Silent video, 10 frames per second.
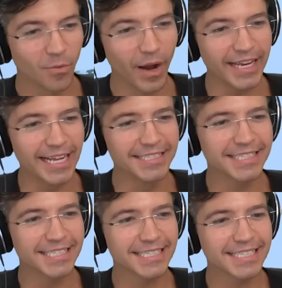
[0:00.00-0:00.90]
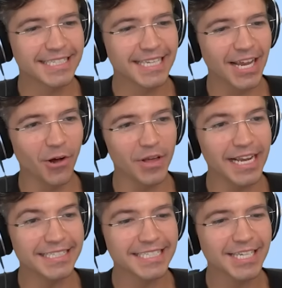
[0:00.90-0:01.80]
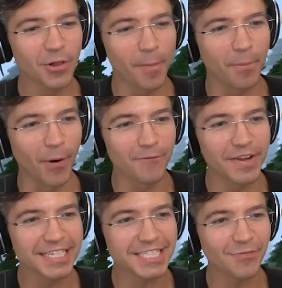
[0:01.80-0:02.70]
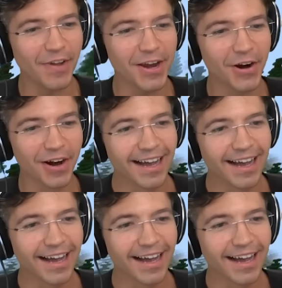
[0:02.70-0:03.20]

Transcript: Wait, it's still a perfect sphere.